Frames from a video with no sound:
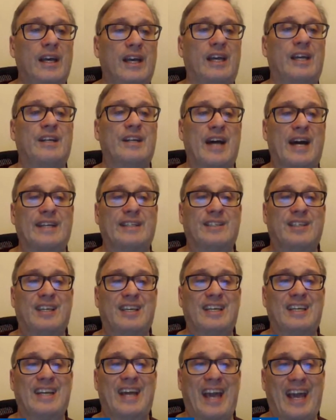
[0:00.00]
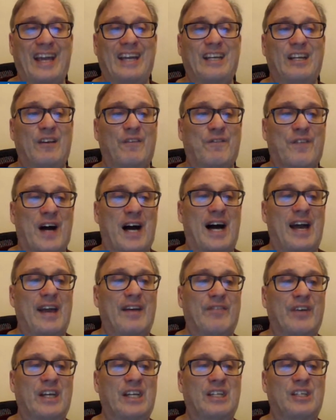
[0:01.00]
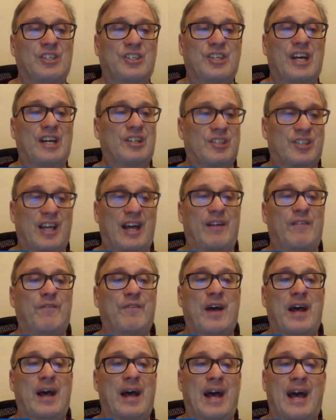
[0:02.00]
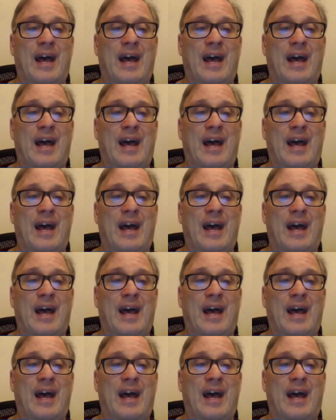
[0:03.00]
in 1985-86, then